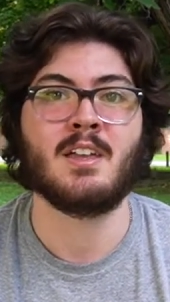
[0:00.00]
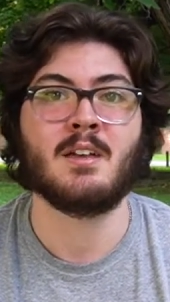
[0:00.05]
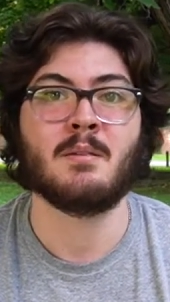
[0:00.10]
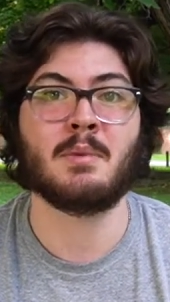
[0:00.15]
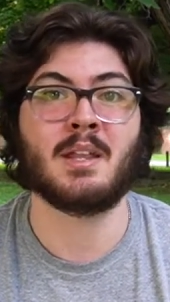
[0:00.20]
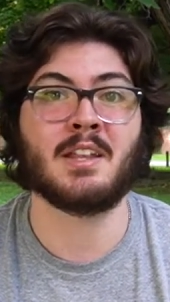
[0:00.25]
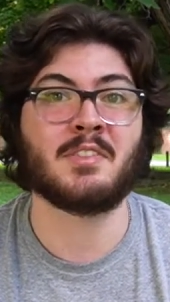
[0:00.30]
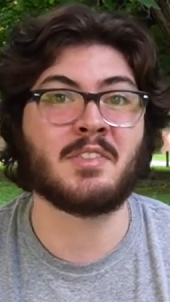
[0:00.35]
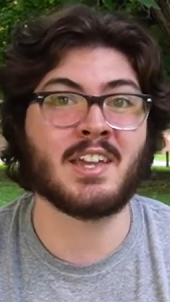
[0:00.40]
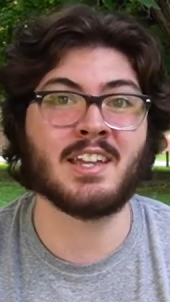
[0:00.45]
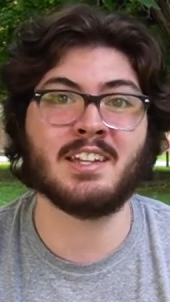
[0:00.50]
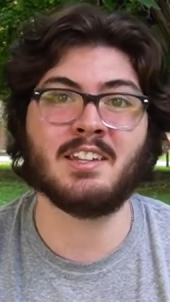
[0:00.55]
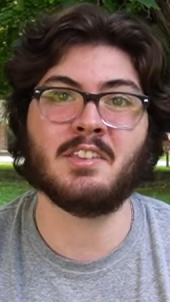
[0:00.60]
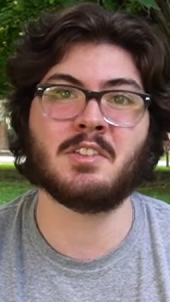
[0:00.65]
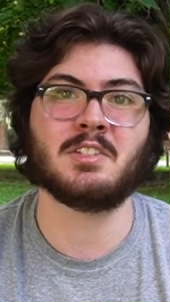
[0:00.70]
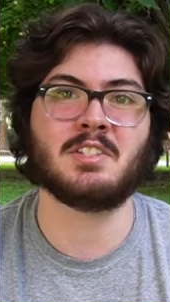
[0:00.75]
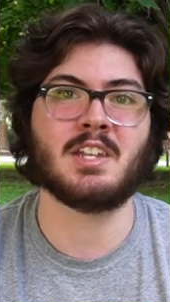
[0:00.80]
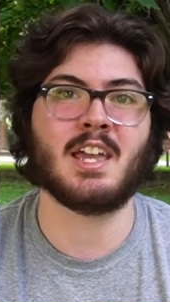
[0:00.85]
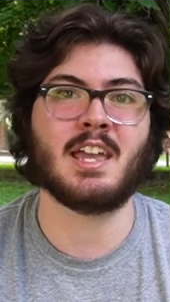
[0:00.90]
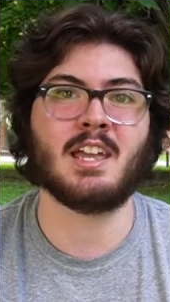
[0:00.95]
But at the end of
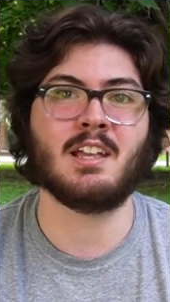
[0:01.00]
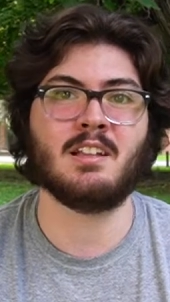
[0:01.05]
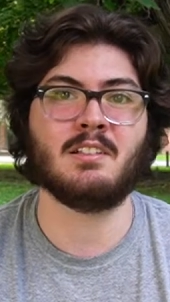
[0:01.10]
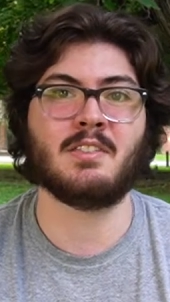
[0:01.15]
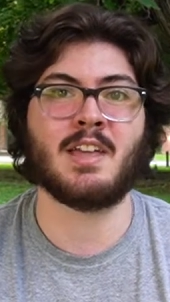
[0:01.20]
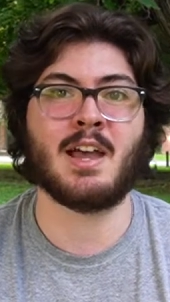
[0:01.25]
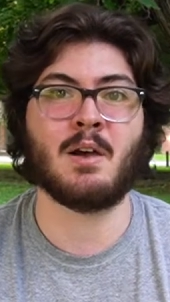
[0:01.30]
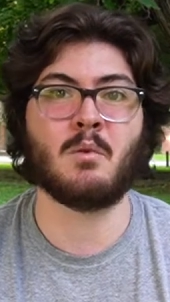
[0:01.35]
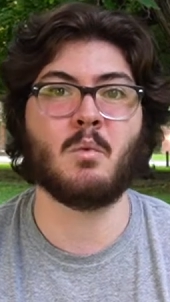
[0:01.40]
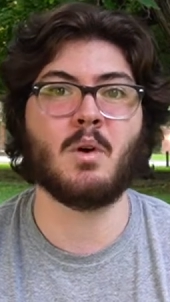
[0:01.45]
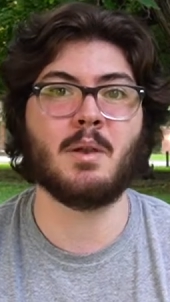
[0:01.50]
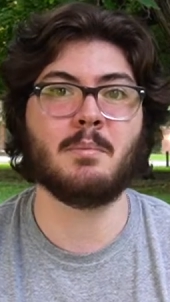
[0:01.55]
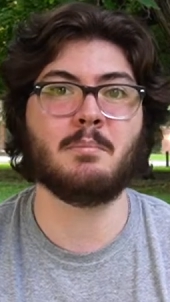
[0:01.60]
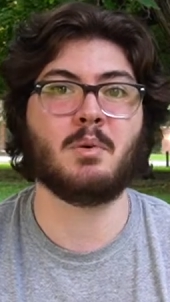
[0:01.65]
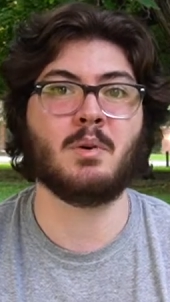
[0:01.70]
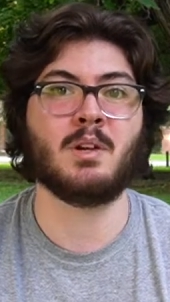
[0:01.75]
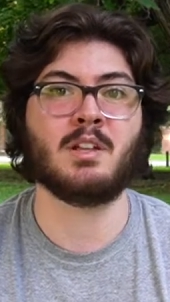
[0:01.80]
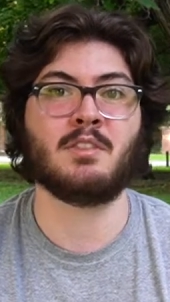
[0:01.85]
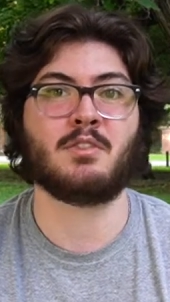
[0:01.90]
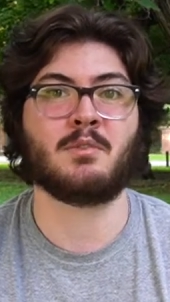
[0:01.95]
the day, that
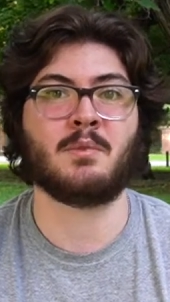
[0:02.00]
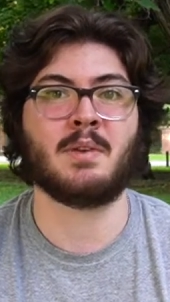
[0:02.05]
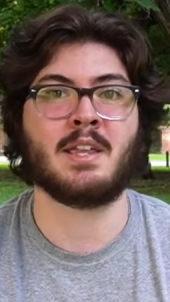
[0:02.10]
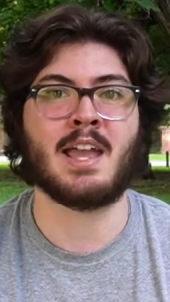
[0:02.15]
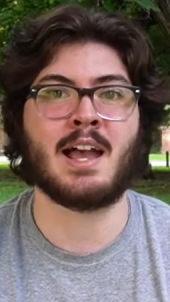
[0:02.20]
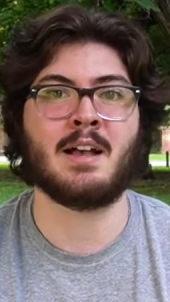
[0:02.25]
1.3